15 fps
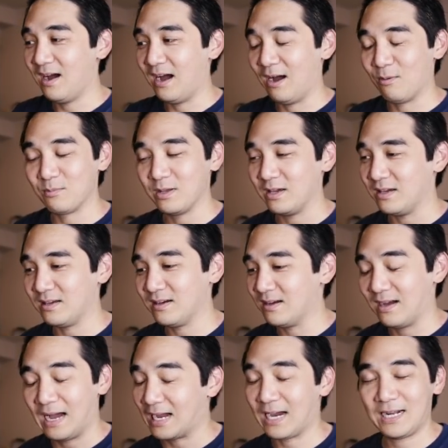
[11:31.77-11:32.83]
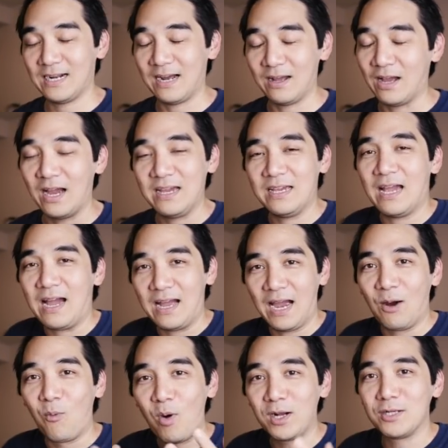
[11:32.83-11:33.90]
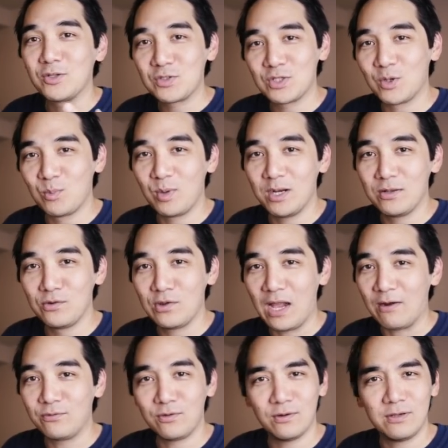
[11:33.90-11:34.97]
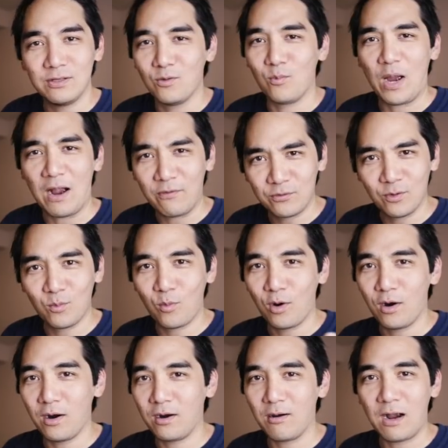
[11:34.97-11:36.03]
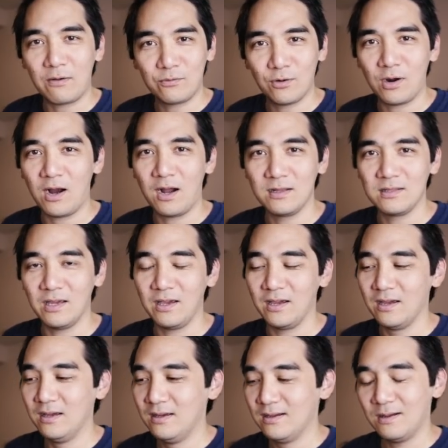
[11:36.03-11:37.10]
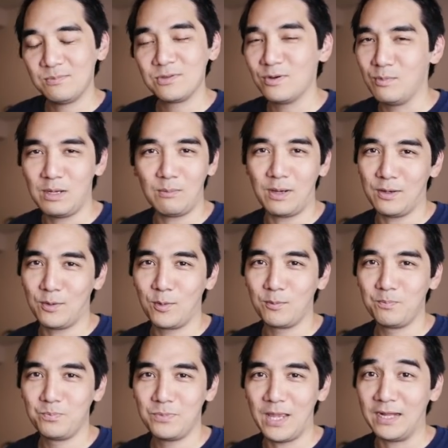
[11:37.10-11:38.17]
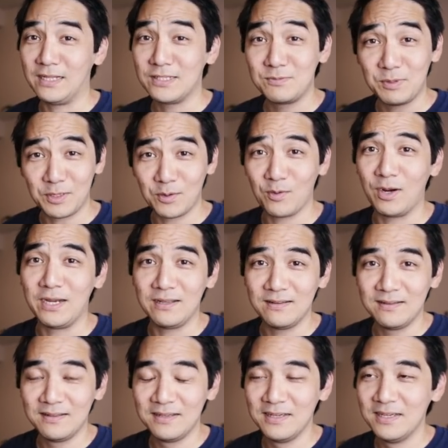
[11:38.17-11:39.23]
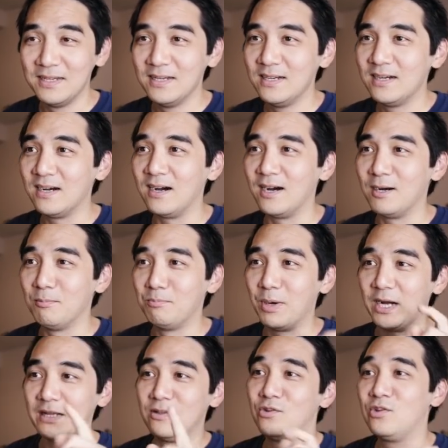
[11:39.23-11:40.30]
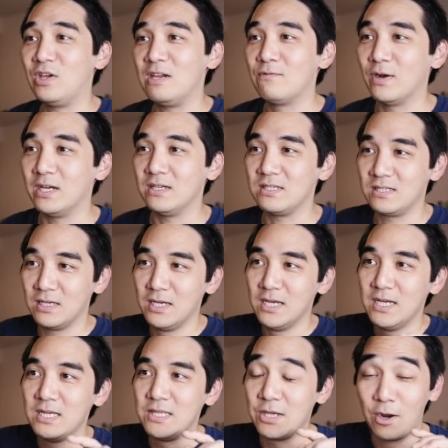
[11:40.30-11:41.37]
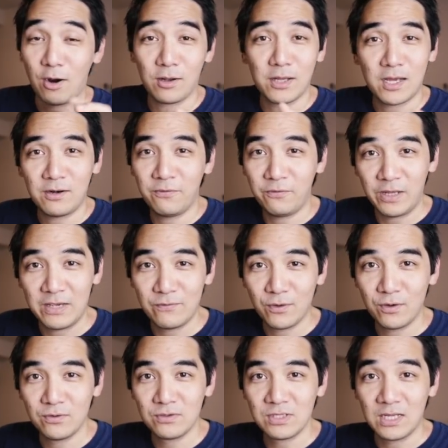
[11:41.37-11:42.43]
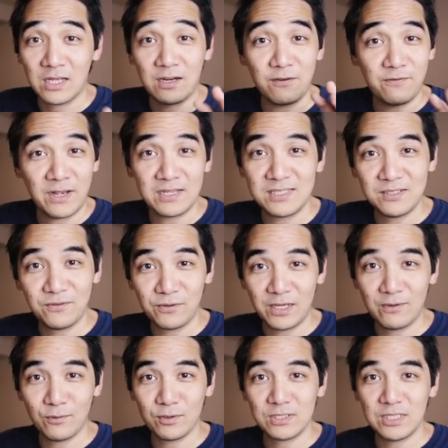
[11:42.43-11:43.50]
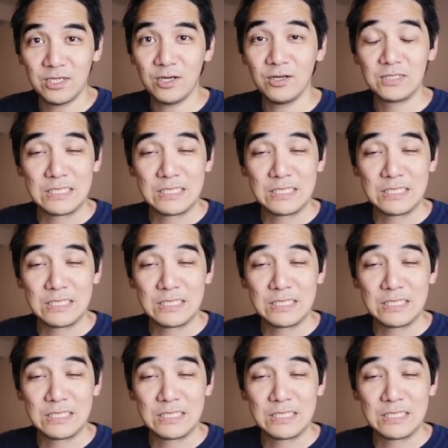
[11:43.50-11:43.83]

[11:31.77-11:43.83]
I'm like, I want it so much after, you know, after work or after a hot day. I'm just gonna make my own, and it's been great. But shave ice, there are a lot of flavors, a lot of fancy flavors here.